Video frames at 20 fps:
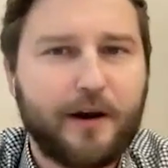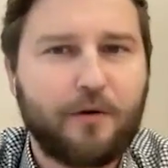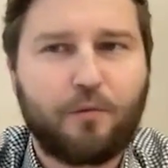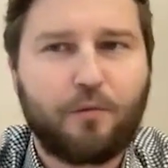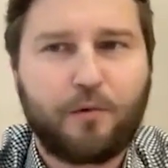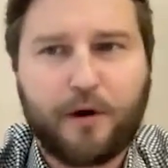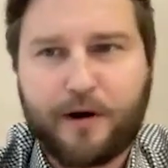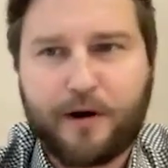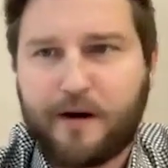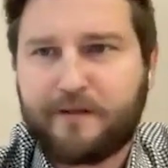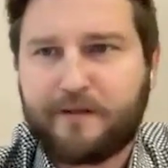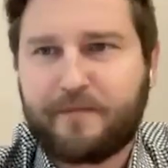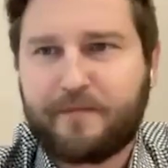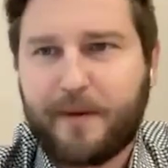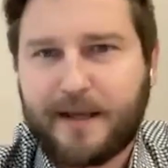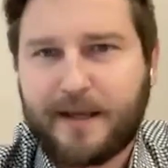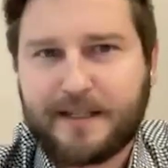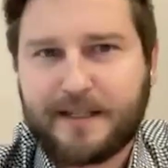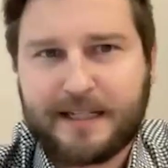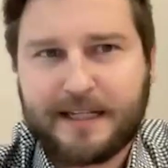on a one-off
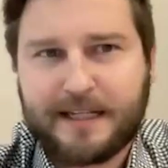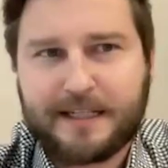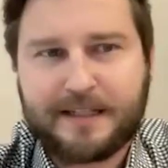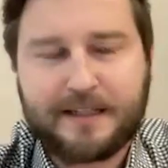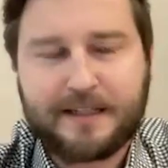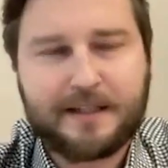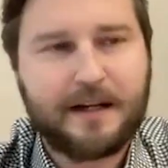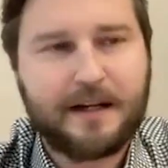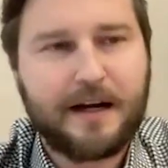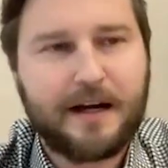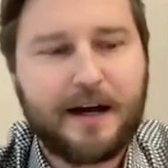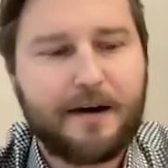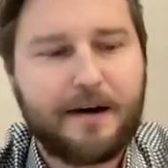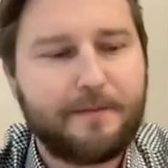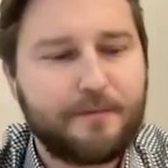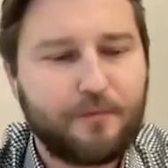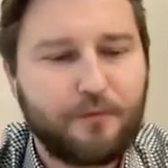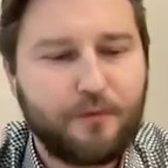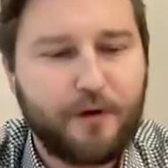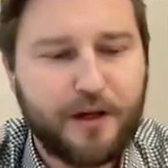basis,
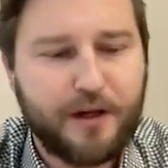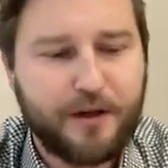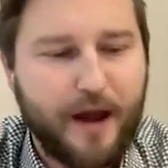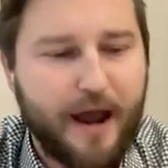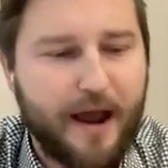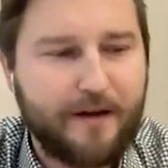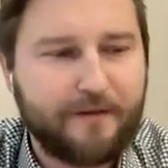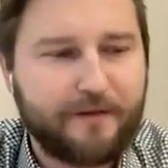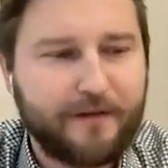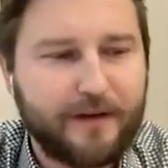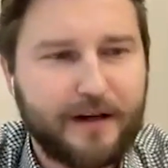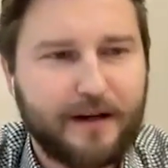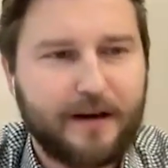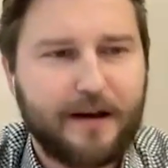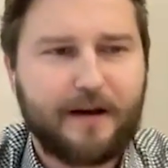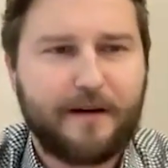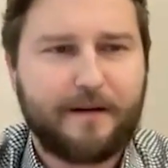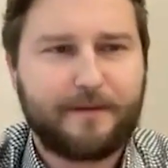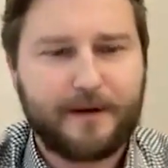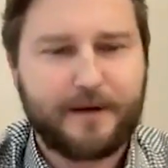um, when you have a,
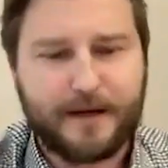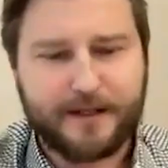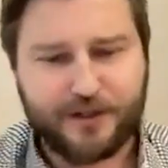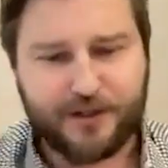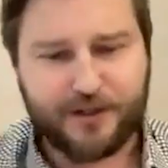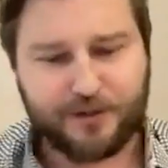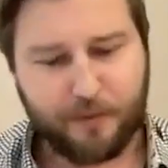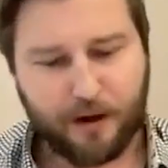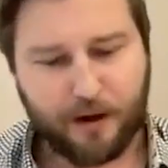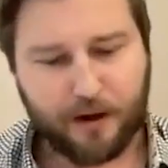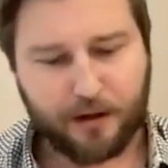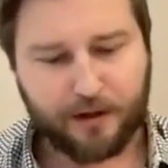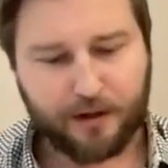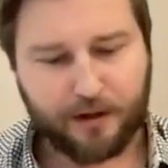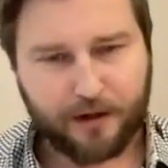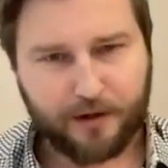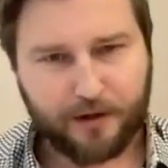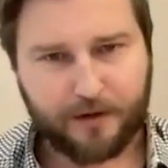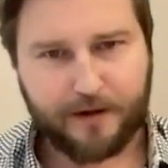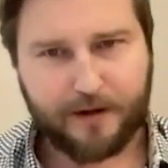a
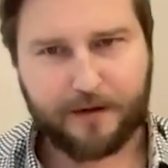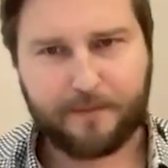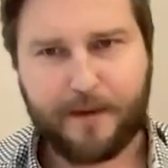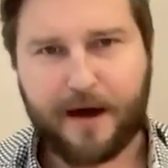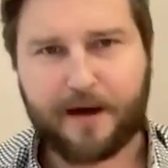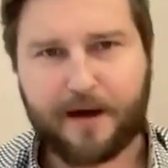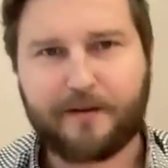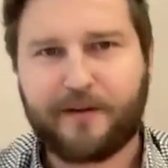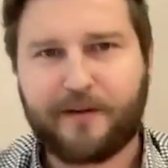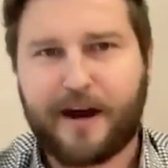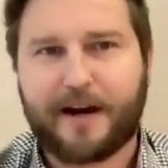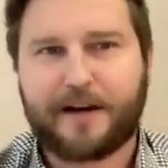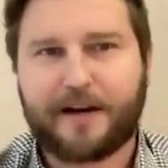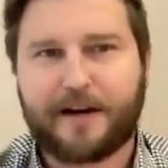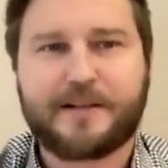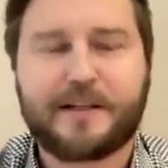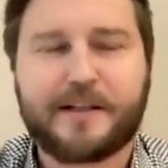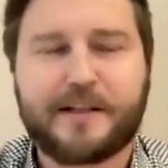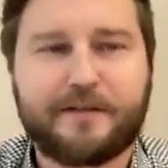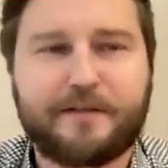smaller amount of
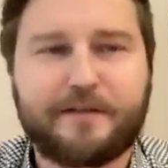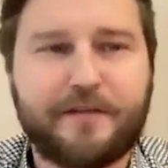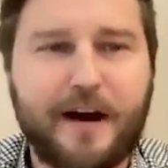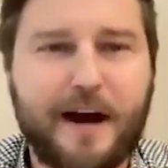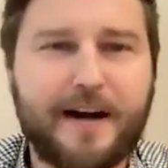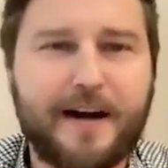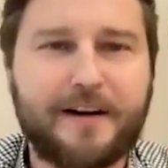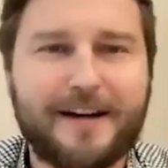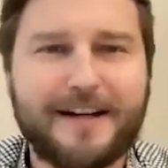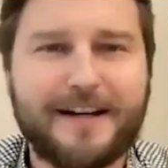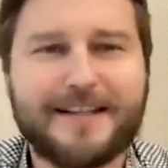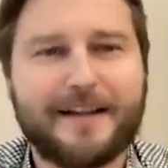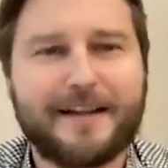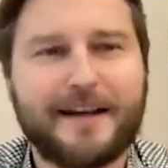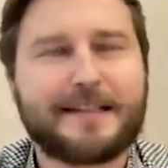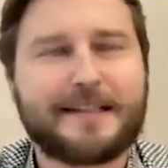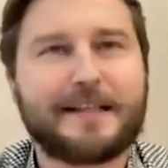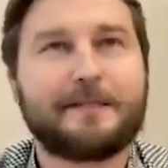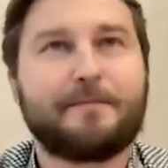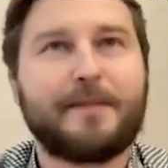irons in the fire, it's
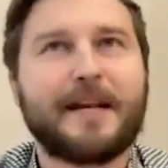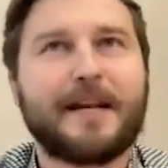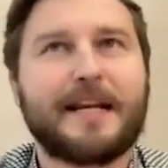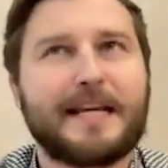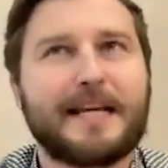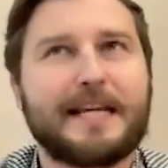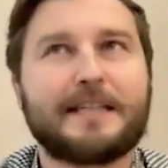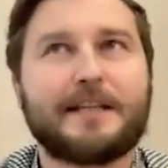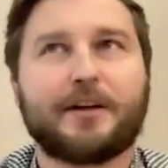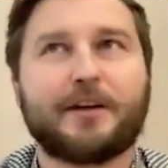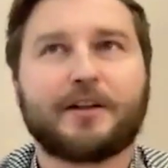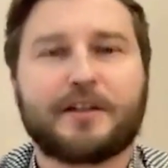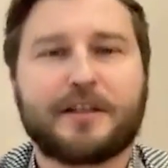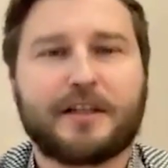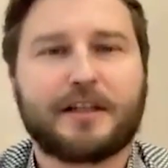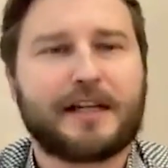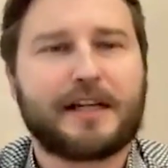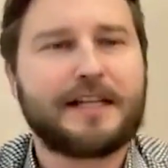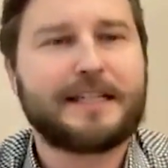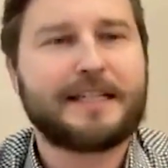it's a bit easier
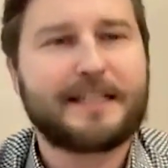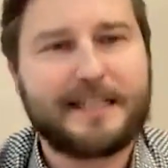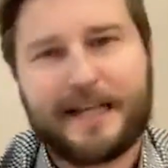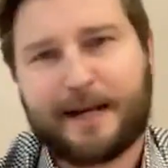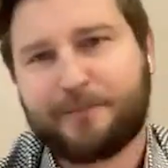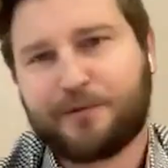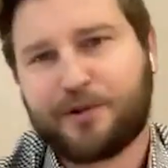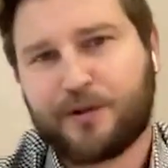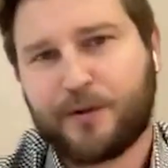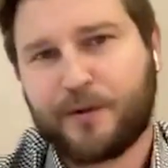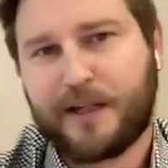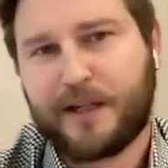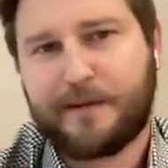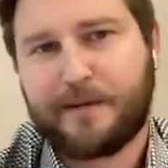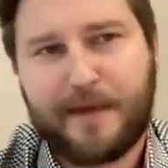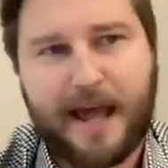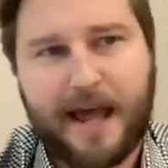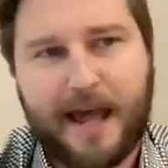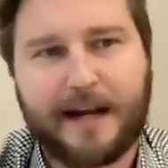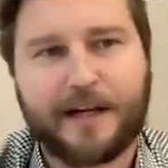to conceptually
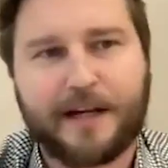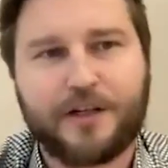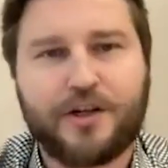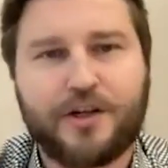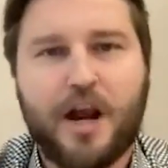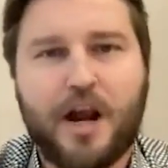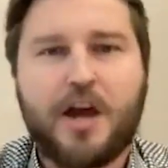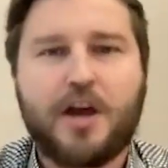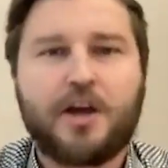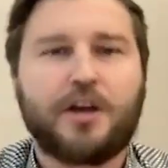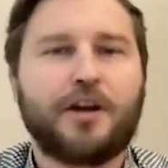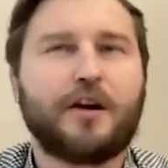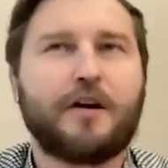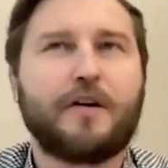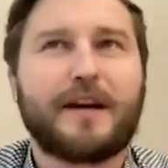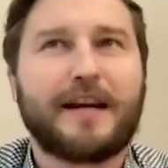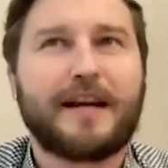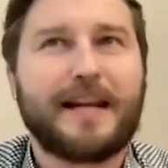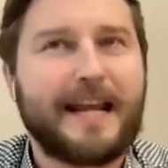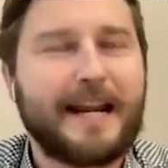manage. You
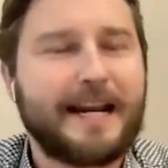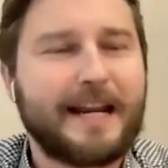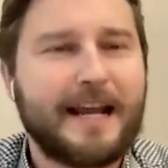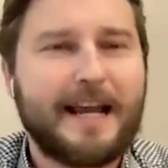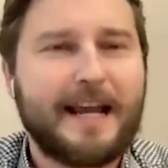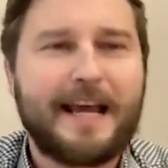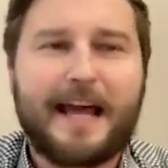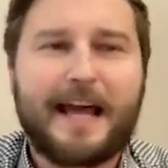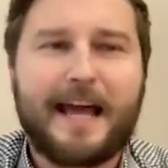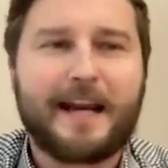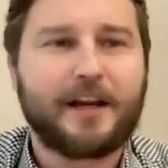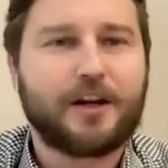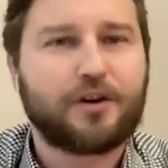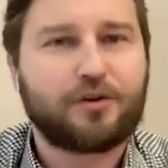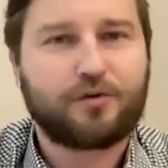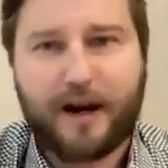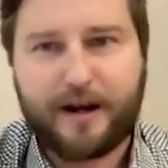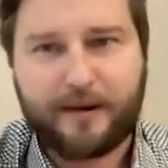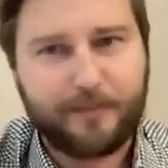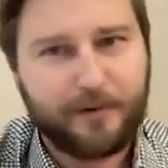don't need an
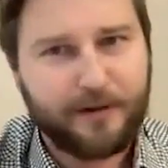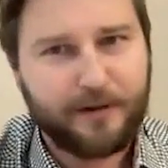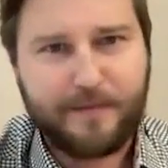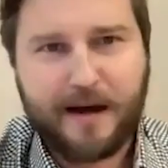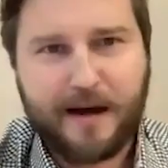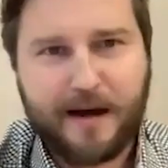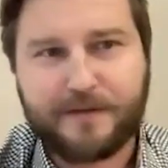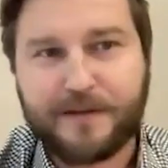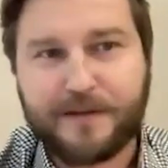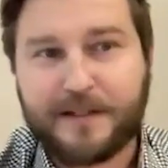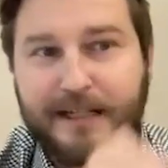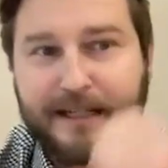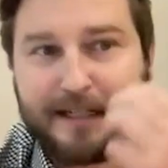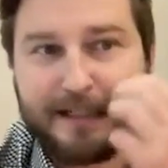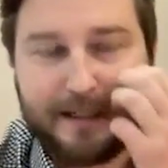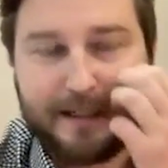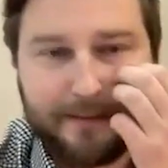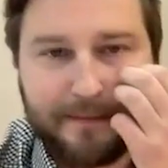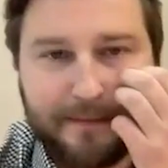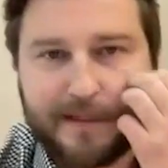incredible amount of
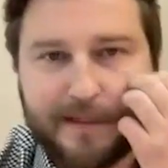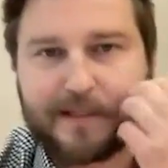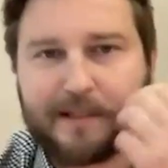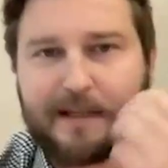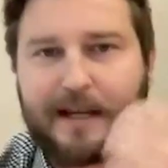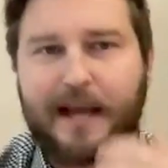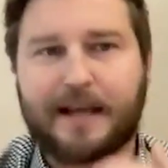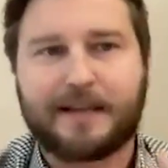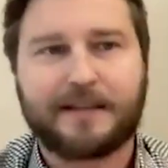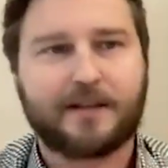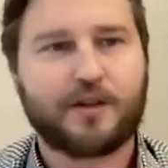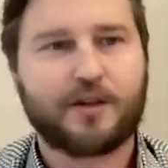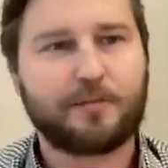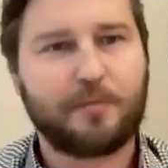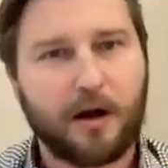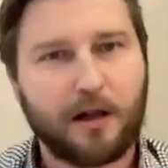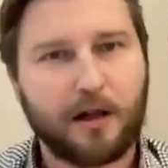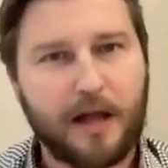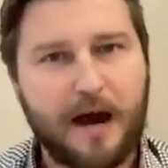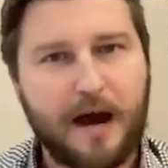systems as a
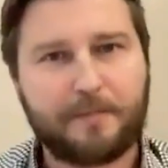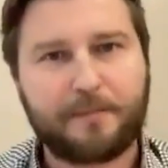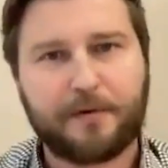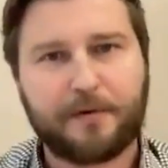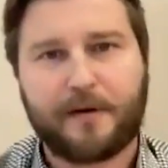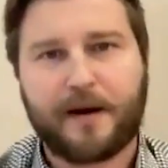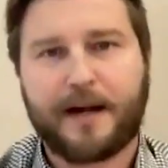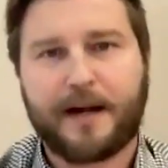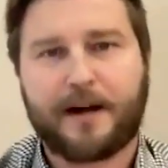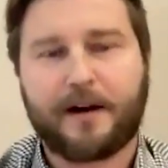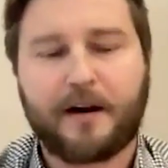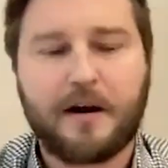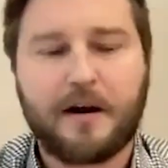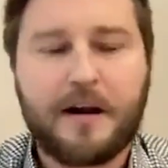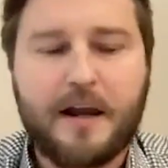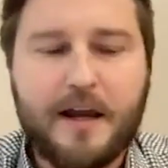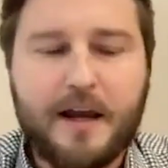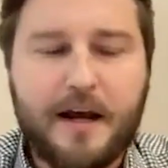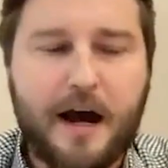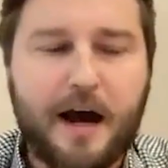small operator.
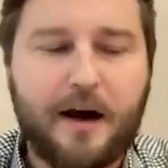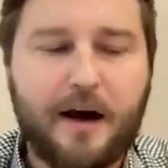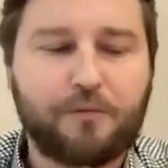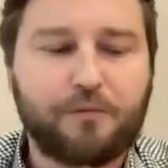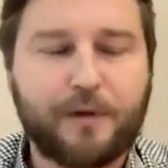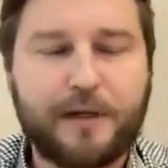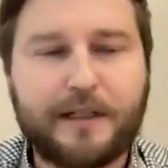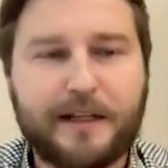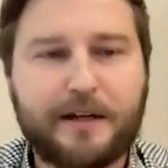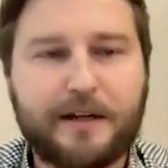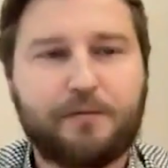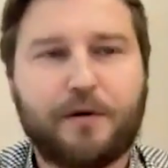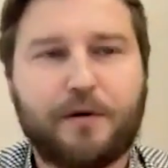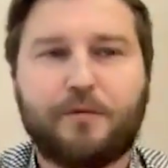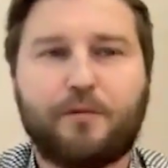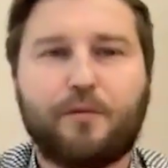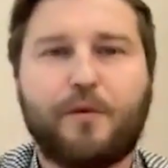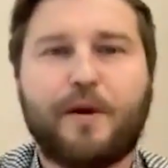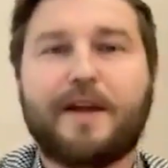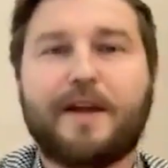Uh, really what
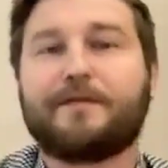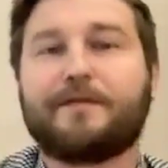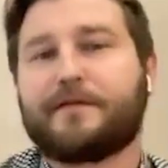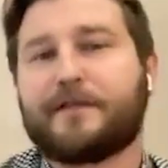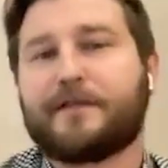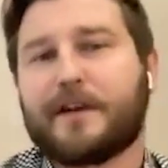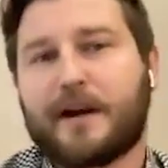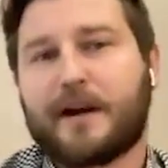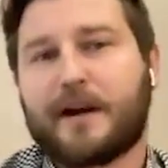we've,